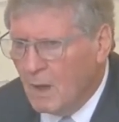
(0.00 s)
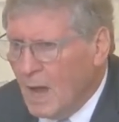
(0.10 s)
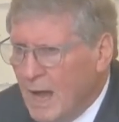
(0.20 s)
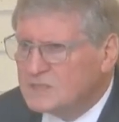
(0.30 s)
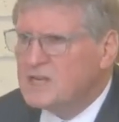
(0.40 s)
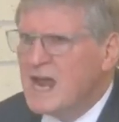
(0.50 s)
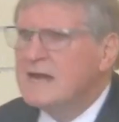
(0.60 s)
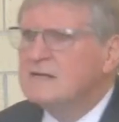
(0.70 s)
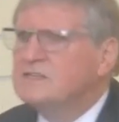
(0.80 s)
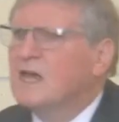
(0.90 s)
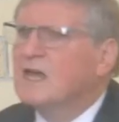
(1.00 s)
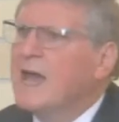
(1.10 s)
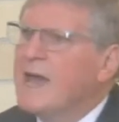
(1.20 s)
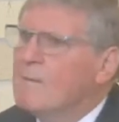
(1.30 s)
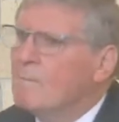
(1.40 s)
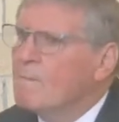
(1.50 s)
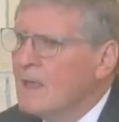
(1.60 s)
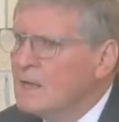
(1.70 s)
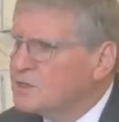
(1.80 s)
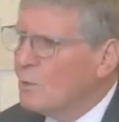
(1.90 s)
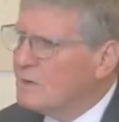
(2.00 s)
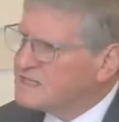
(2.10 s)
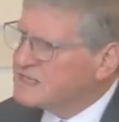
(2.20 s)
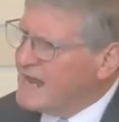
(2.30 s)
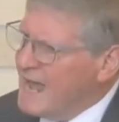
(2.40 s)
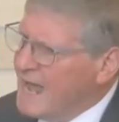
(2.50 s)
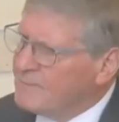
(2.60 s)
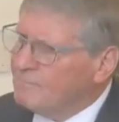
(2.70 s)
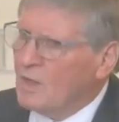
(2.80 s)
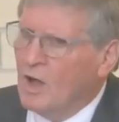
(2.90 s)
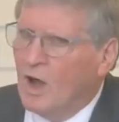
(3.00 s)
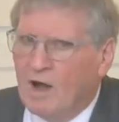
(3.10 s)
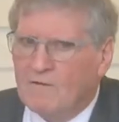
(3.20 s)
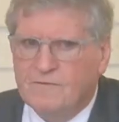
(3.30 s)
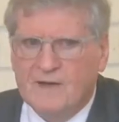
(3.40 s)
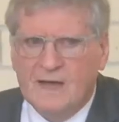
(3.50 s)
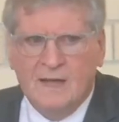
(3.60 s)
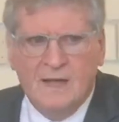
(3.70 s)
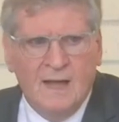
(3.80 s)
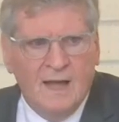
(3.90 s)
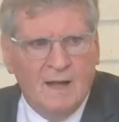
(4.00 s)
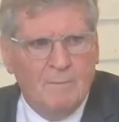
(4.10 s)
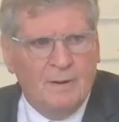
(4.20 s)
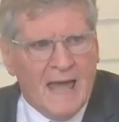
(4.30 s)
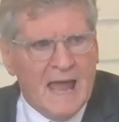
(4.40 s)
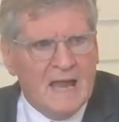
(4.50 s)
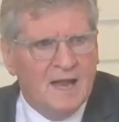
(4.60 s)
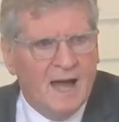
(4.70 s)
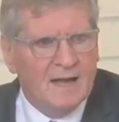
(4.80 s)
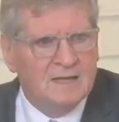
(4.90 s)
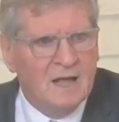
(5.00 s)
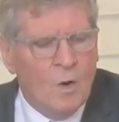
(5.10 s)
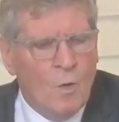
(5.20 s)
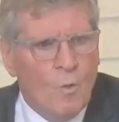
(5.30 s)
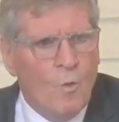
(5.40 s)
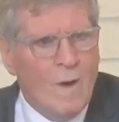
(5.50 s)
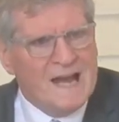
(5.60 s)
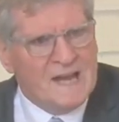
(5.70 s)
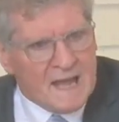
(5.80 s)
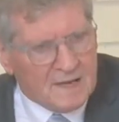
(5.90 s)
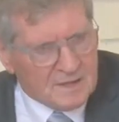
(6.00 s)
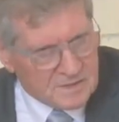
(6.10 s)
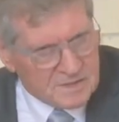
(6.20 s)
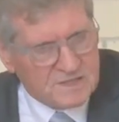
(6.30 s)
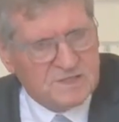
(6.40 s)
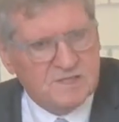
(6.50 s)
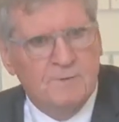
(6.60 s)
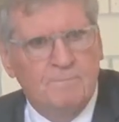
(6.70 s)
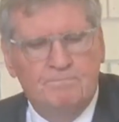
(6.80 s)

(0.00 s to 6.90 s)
I'll change the game. So instead of playing at weddings,